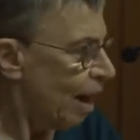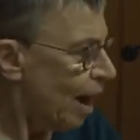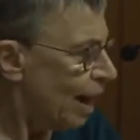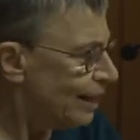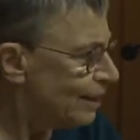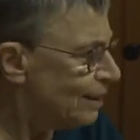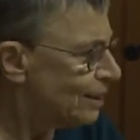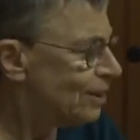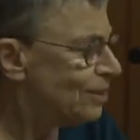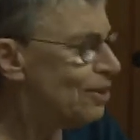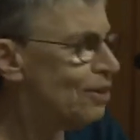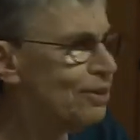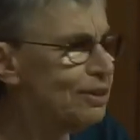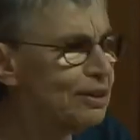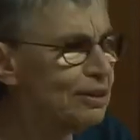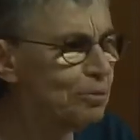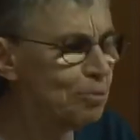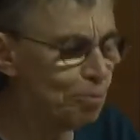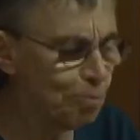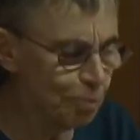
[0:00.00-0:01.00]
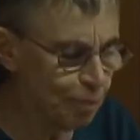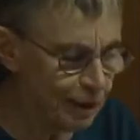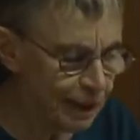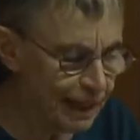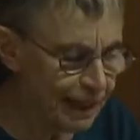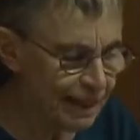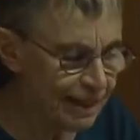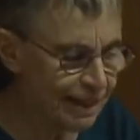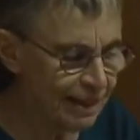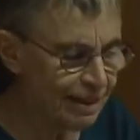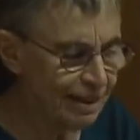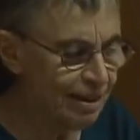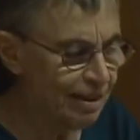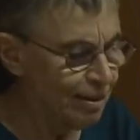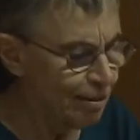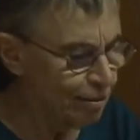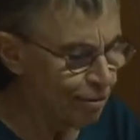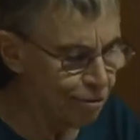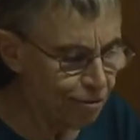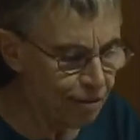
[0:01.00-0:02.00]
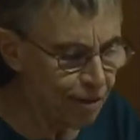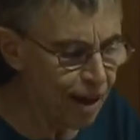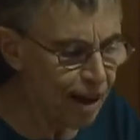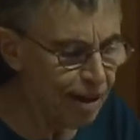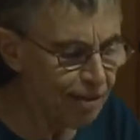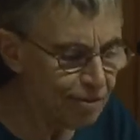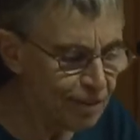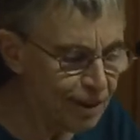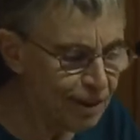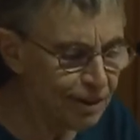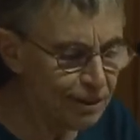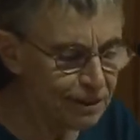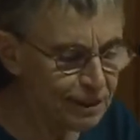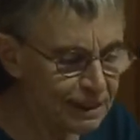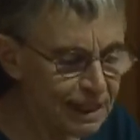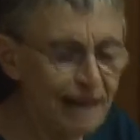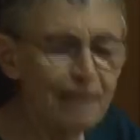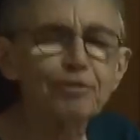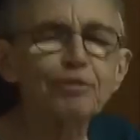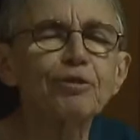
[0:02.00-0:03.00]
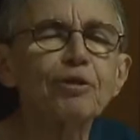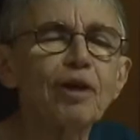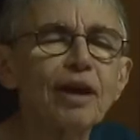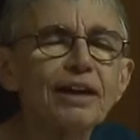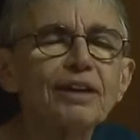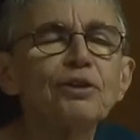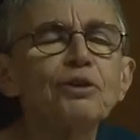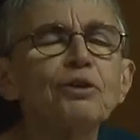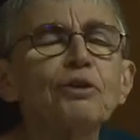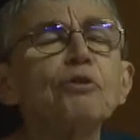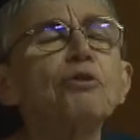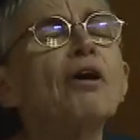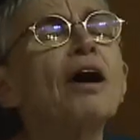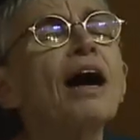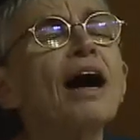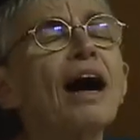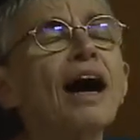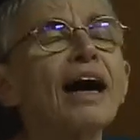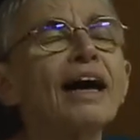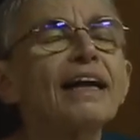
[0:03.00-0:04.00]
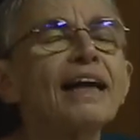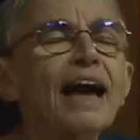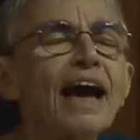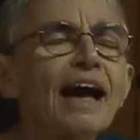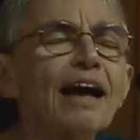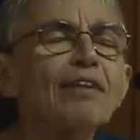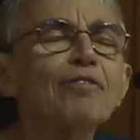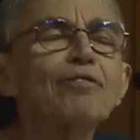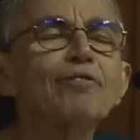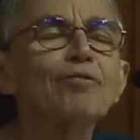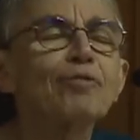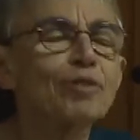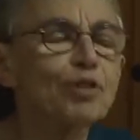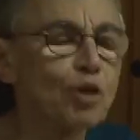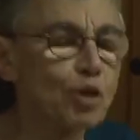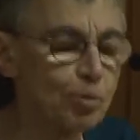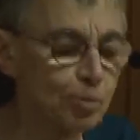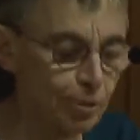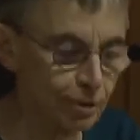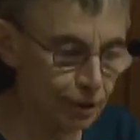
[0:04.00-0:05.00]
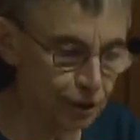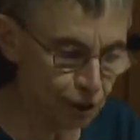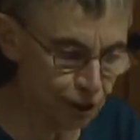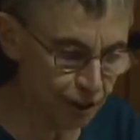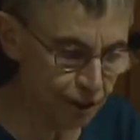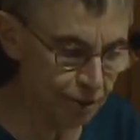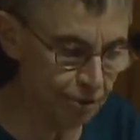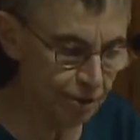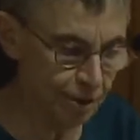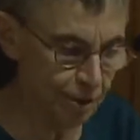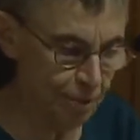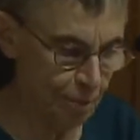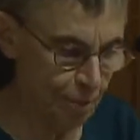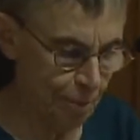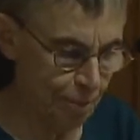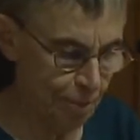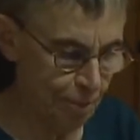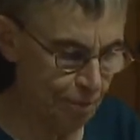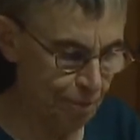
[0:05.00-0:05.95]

I started bleeding 5 years after I knew I'd have no more children.